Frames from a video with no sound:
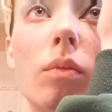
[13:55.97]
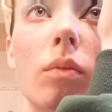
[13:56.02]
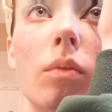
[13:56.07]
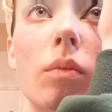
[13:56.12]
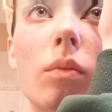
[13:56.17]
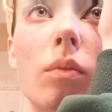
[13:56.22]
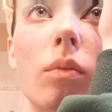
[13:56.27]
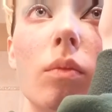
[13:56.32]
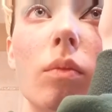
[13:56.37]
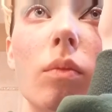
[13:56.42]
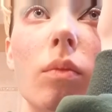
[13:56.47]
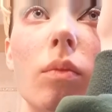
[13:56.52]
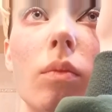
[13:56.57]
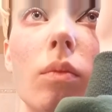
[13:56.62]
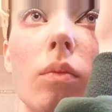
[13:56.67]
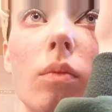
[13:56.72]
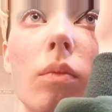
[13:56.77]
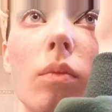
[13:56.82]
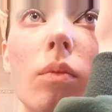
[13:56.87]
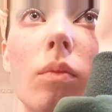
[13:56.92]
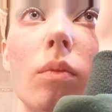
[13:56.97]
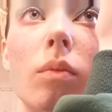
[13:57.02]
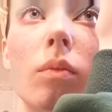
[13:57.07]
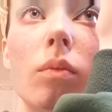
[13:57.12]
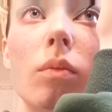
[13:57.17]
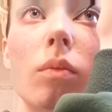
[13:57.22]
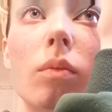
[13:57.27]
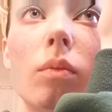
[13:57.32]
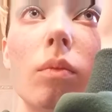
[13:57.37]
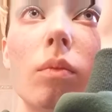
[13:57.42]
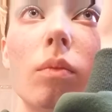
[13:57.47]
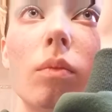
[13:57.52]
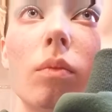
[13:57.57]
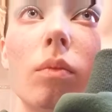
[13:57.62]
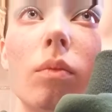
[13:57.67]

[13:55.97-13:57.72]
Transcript: [no speech]